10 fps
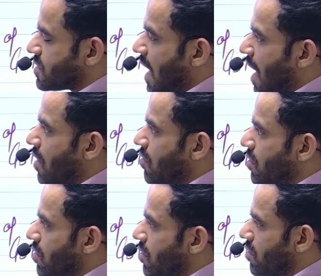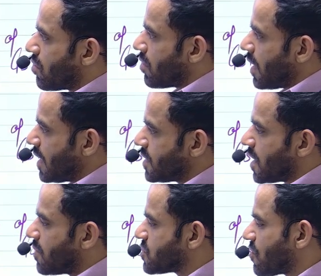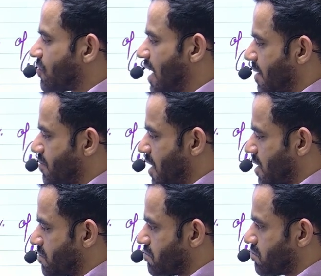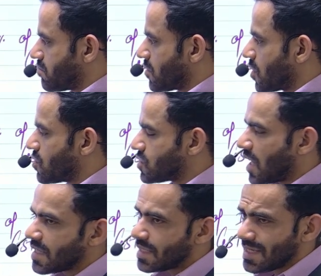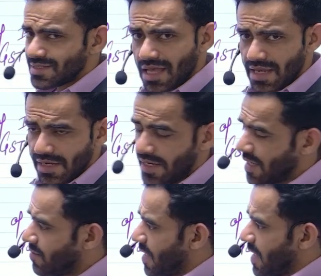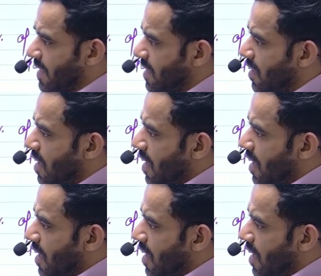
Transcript: Now, in terms of diamond, Gujarat is the leading player.